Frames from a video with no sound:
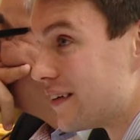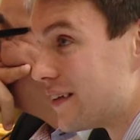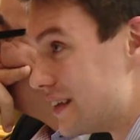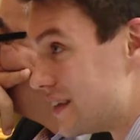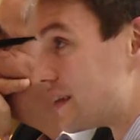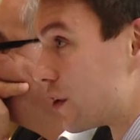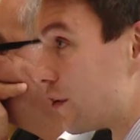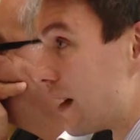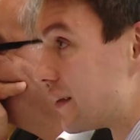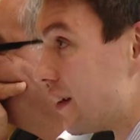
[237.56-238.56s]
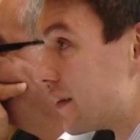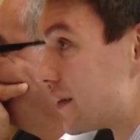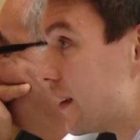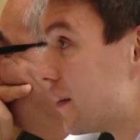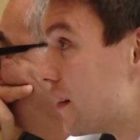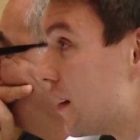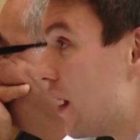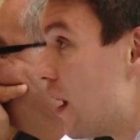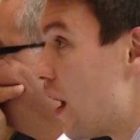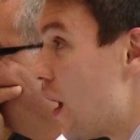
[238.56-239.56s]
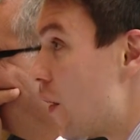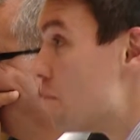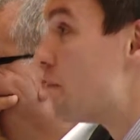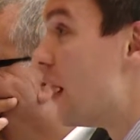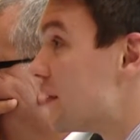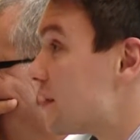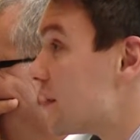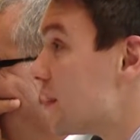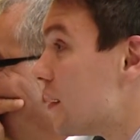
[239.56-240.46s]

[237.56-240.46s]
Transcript: this is the correct answer, but